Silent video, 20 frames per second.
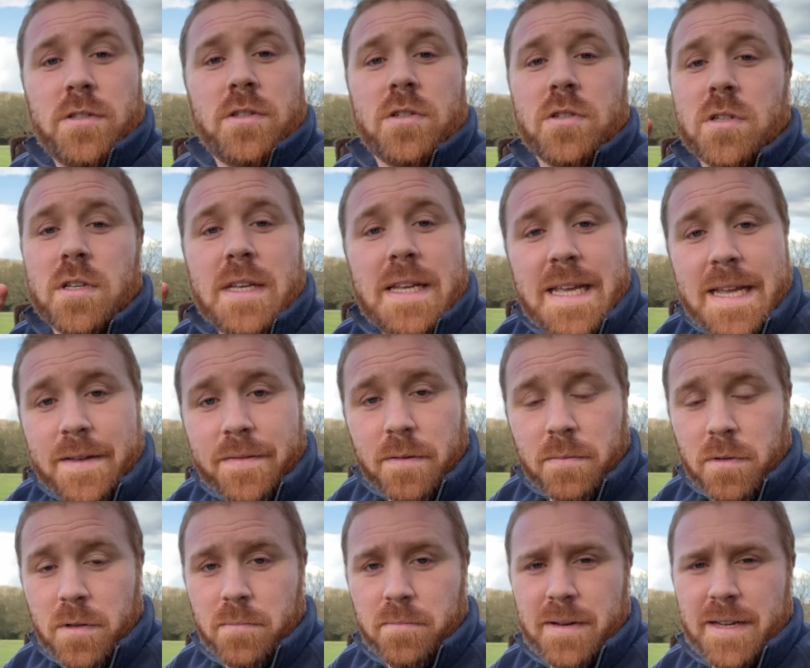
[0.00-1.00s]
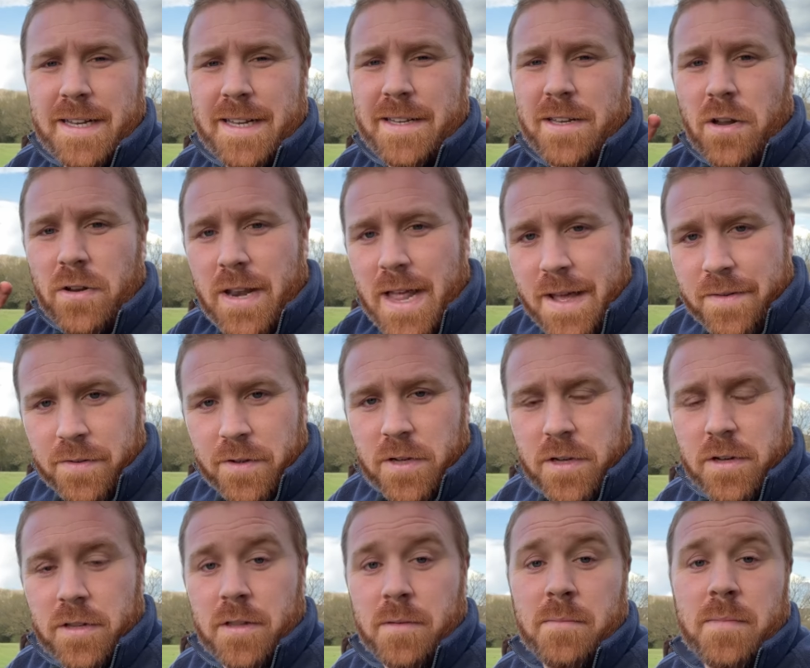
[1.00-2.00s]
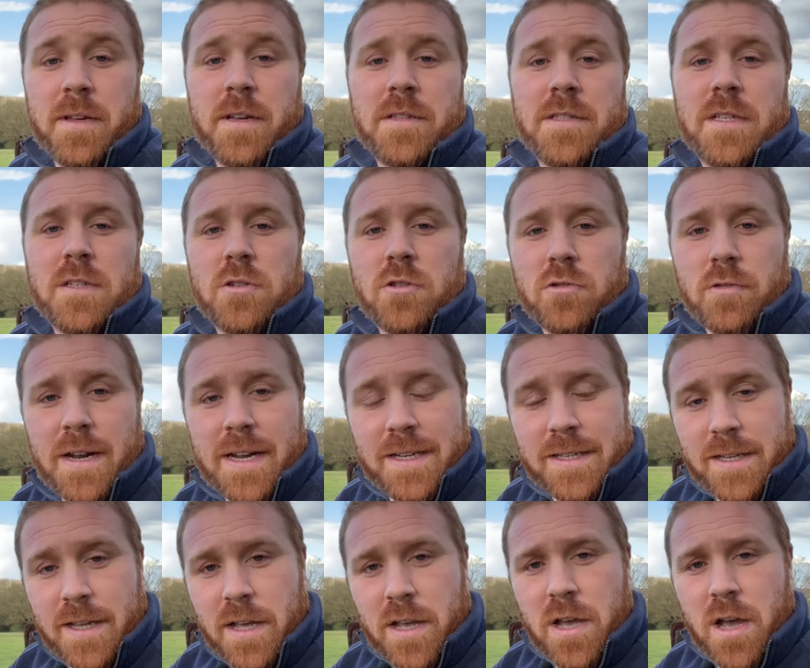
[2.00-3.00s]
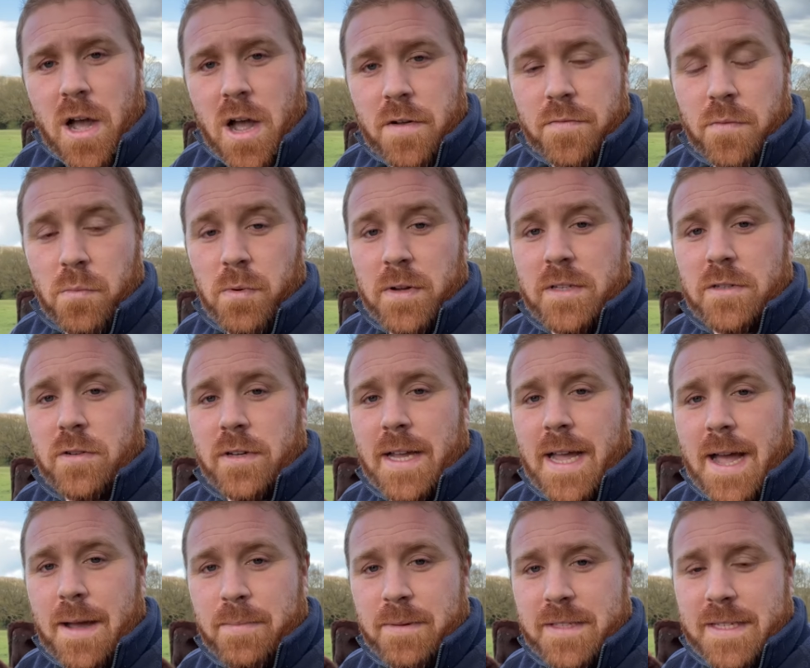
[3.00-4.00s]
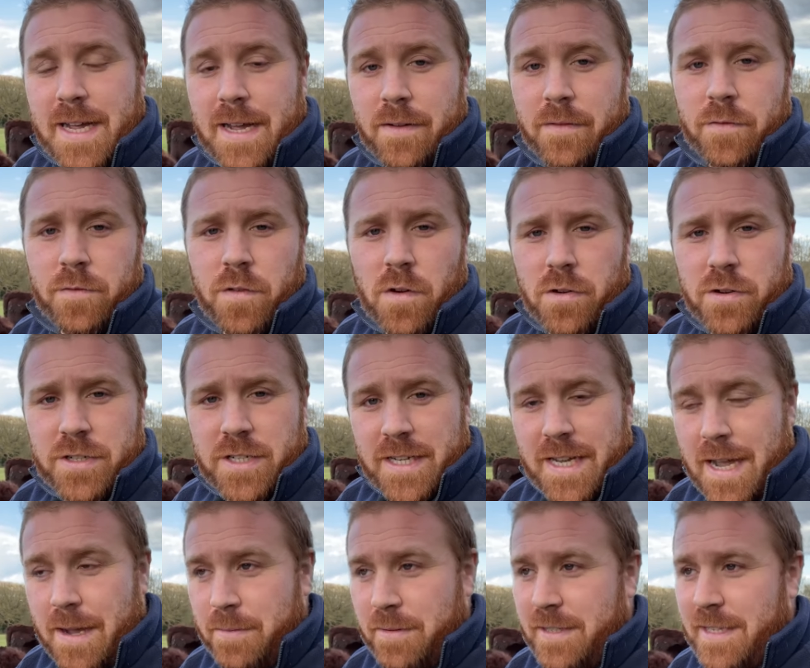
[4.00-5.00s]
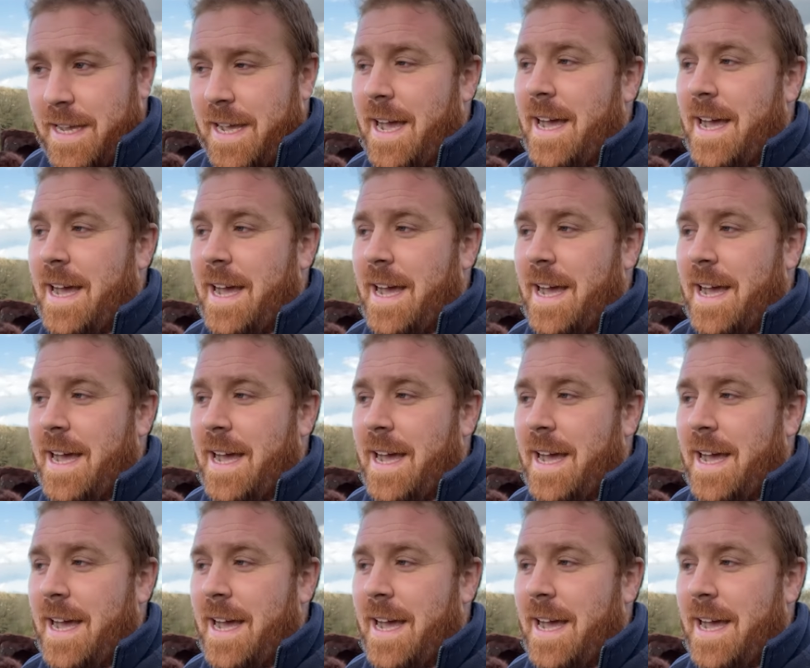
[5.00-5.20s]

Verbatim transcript: Just leave them completely. Don't ever cut them because it's great overwintering habitat and foraging habitat.